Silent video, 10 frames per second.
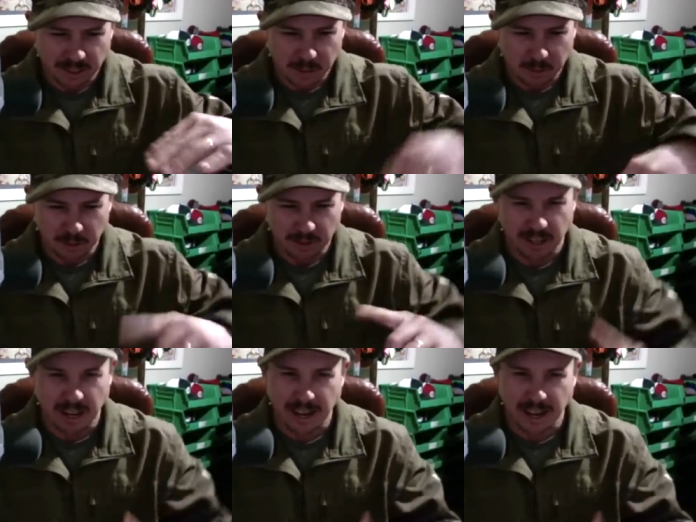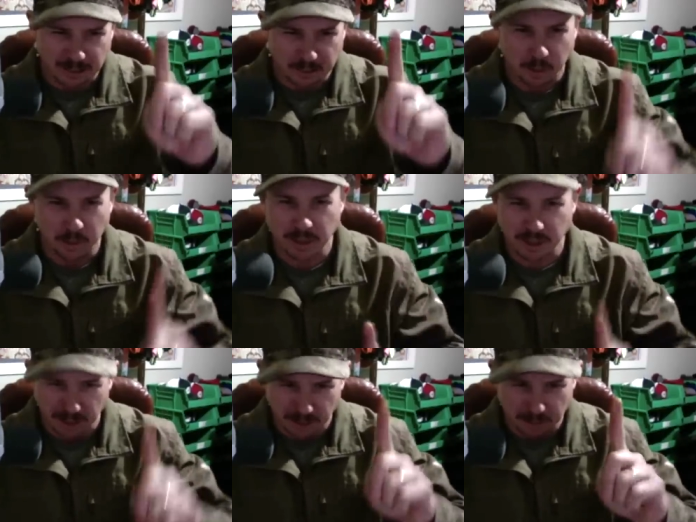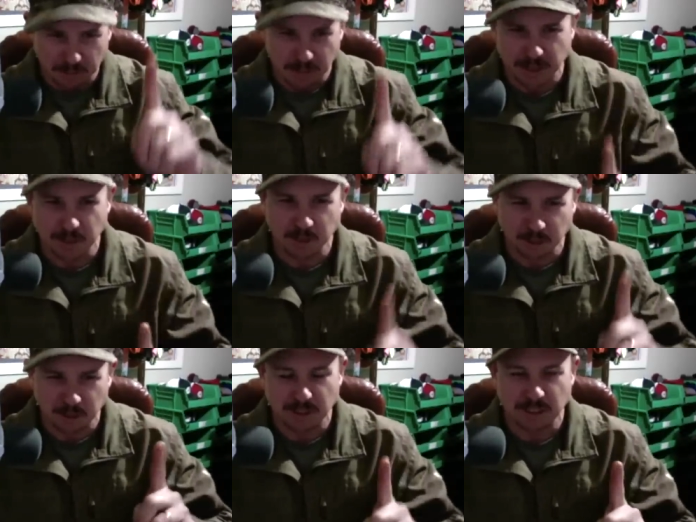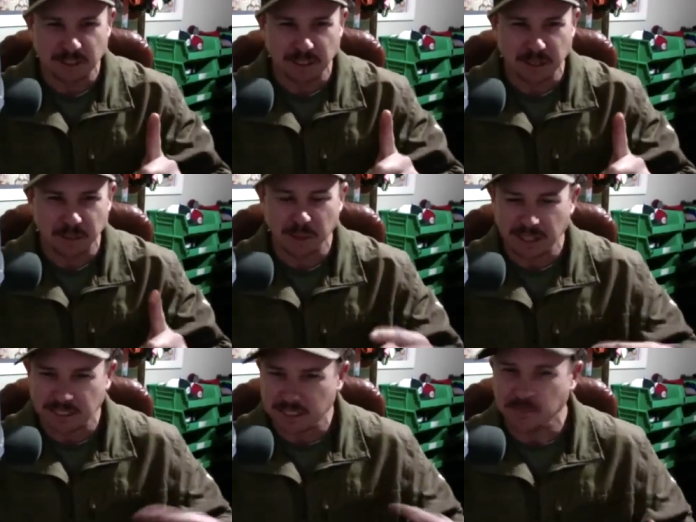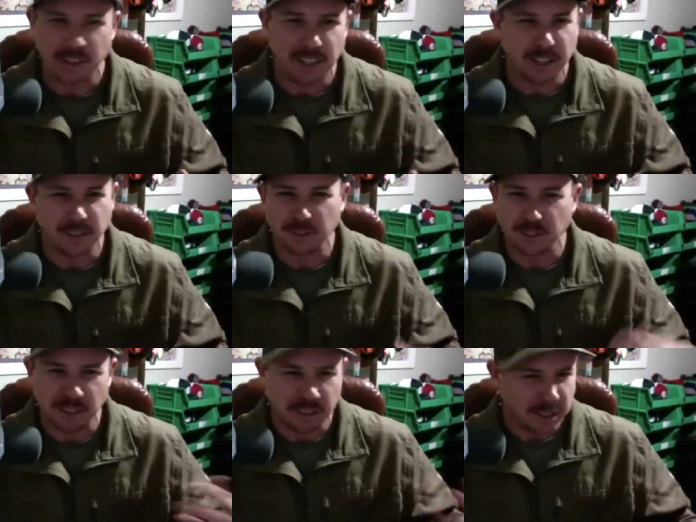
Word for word: put the eyes pointing up, you know, towards the sun. But I see videos of these